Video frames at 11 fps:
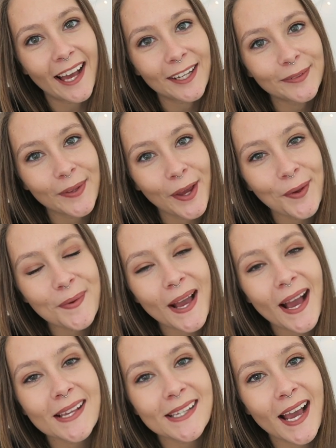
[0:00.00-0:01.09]
yeah, I hope you
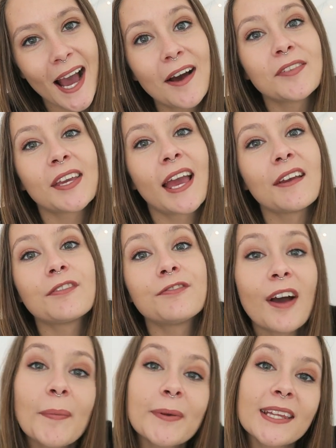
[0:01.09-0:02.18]
guys are having a
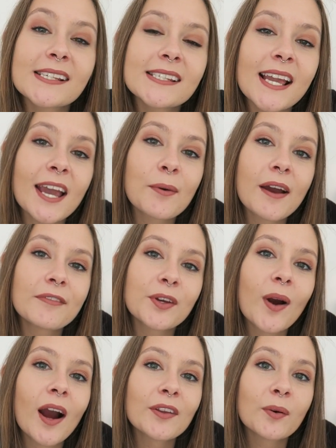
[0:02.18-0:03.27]
fabulous day wherever
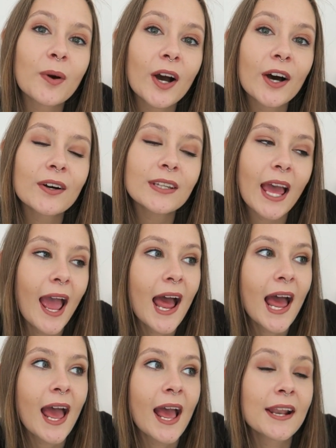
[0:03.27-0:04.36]
you are in the world.
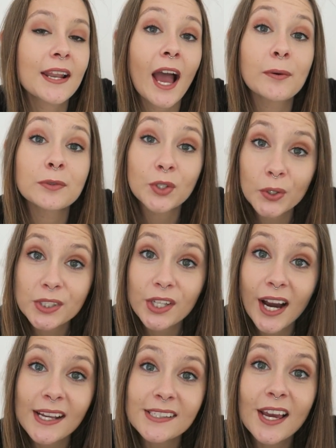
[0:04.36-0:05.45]
And I will talk to you
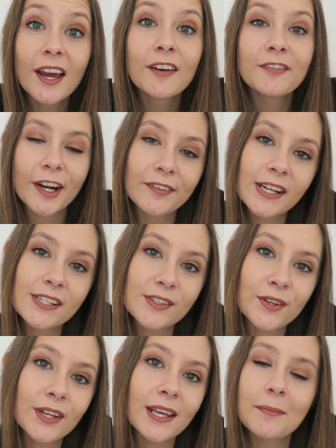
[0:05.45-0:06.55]
guys very, very
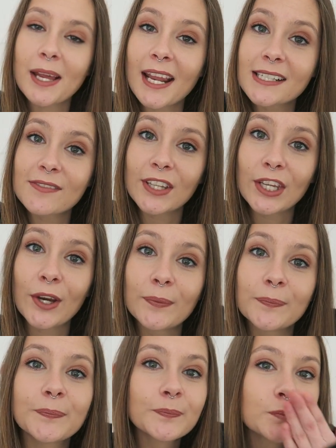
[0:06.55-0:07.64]
soon in my next video.
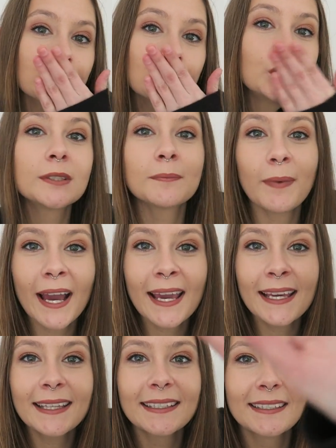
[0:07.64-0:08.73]
Bye!